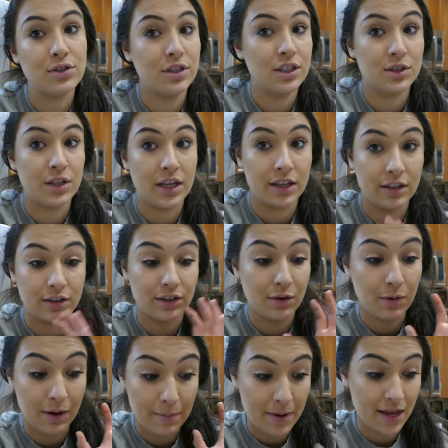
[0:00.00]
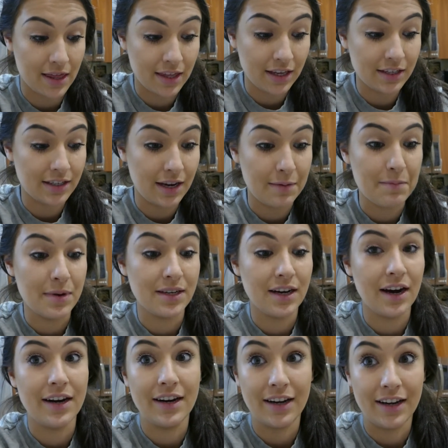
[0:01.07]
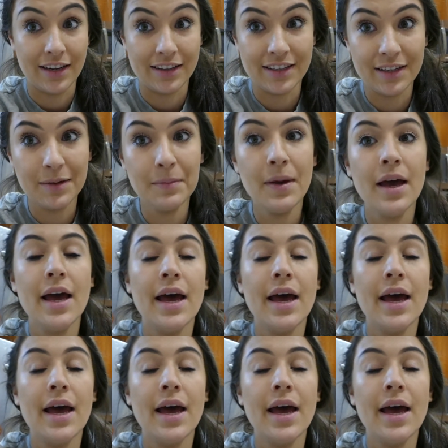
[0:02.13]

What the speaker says: so I just like literally want to make these and be done and eat them.